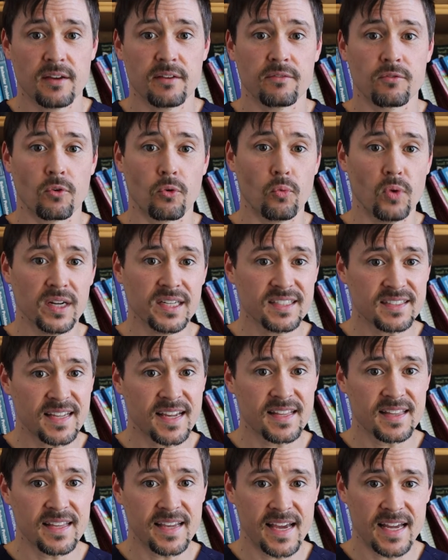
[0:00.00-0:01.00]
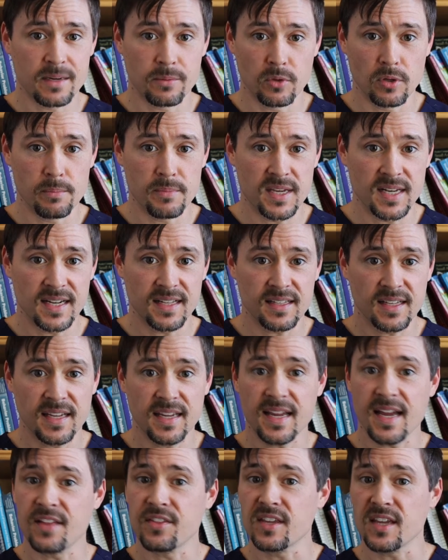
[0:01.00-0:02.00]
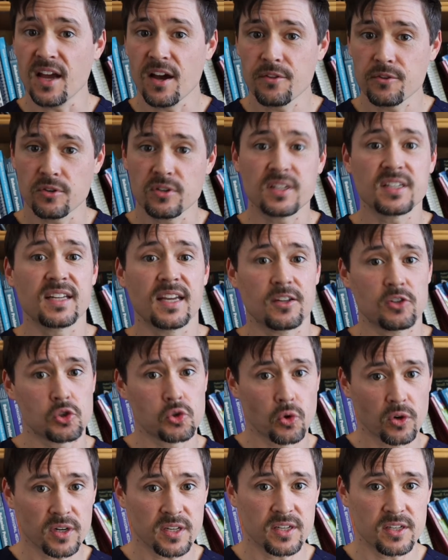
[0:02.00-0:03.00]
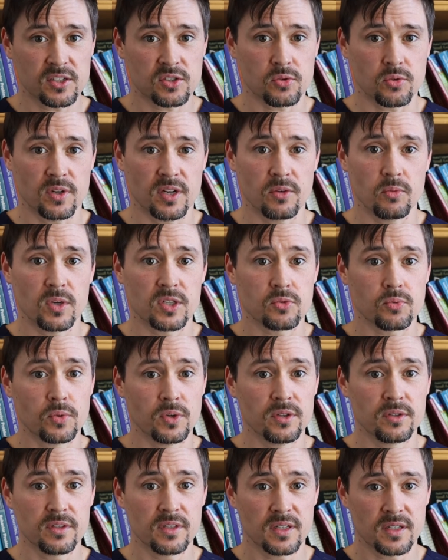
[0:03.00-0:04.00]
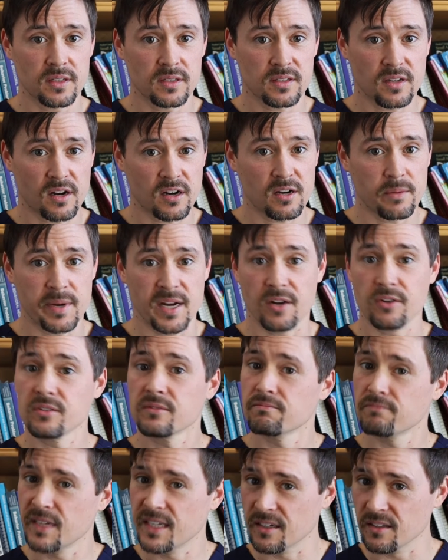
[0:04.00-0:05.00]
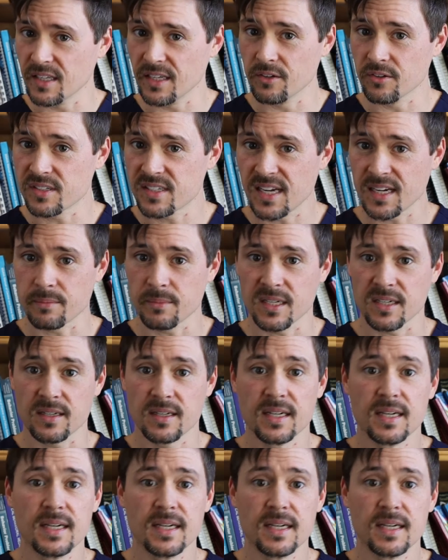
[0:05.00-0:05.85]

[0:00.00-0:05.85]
for one to take the animal immediately and the other to take a short history, which we'll talk about in a later segment.